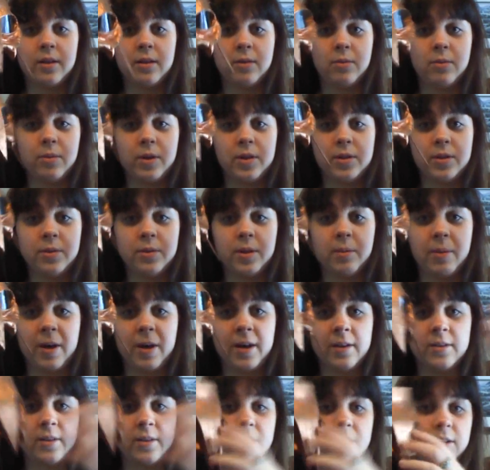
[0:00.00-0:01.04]
when doing a
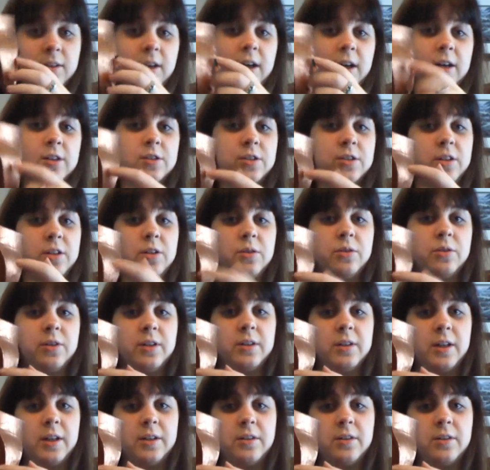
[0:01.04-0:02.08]
mask is actually
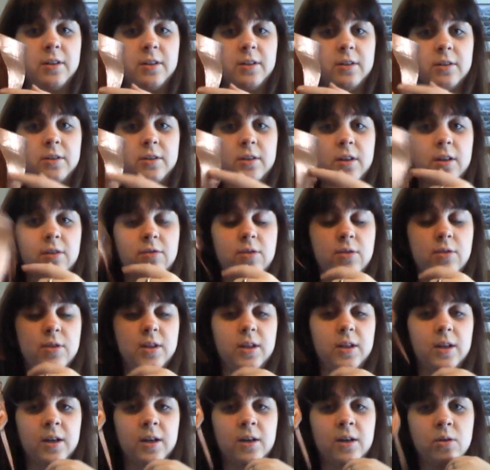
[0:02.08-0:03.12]
using lenses. If you
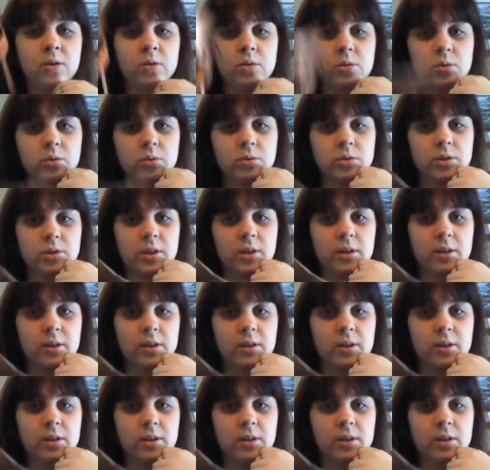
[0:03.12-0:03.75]
can get a hold